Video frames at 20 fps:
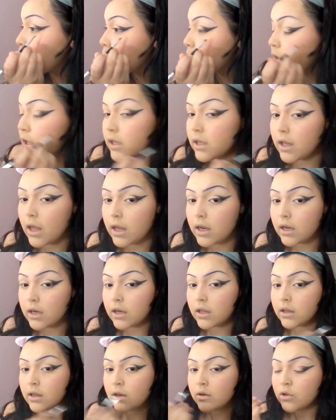blend that in.
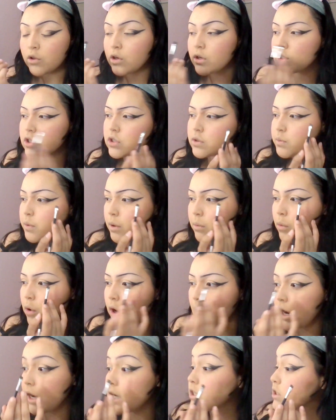And then you could just put
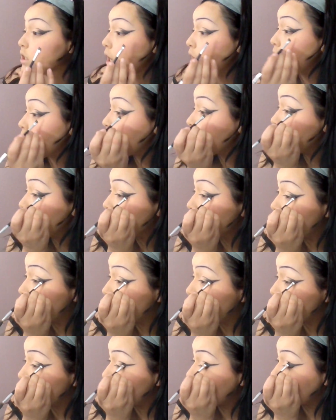more eyeshadow.
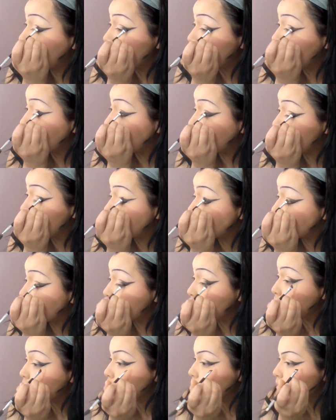You don't need to use
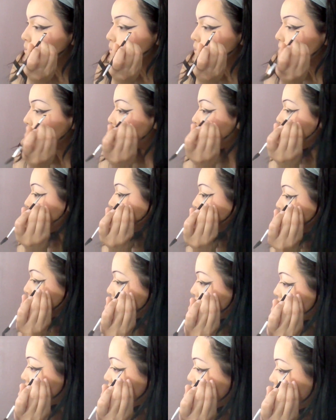the dip brow.
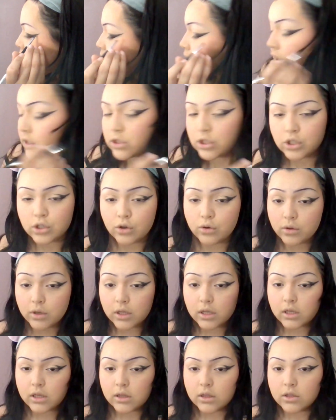Actually, you don't
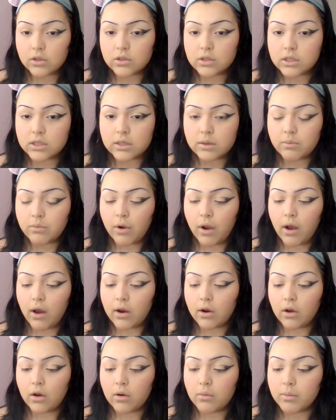need to use the dip brow
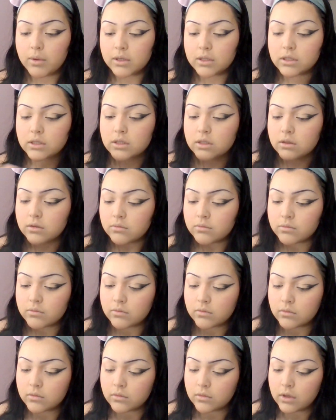at all, but still,
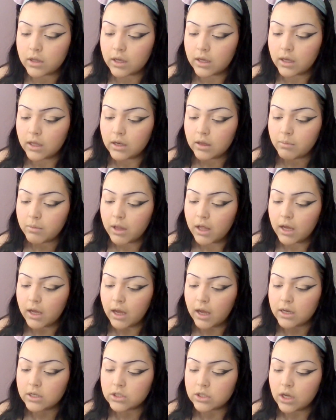like any black
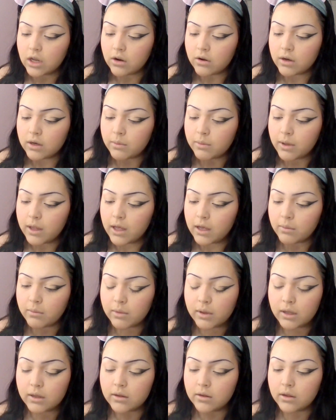eyeshadow, any black
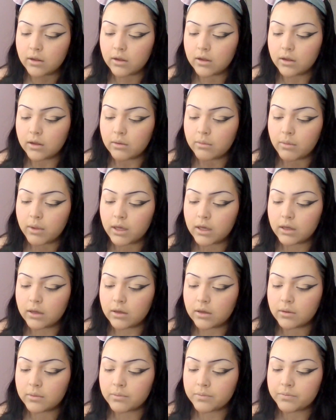
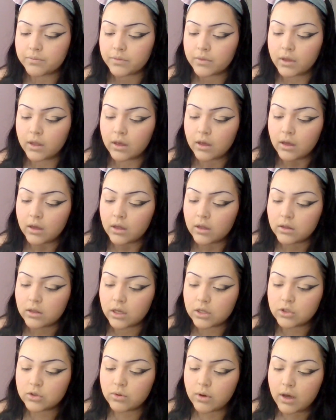makeup
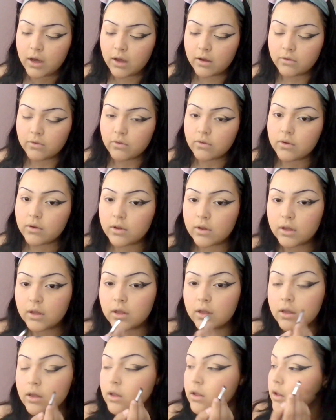that you have,
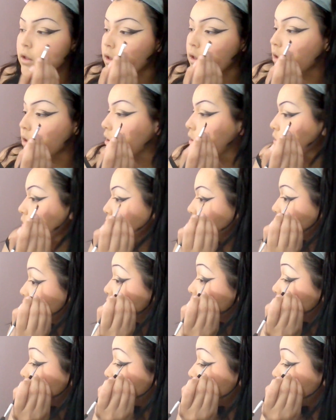just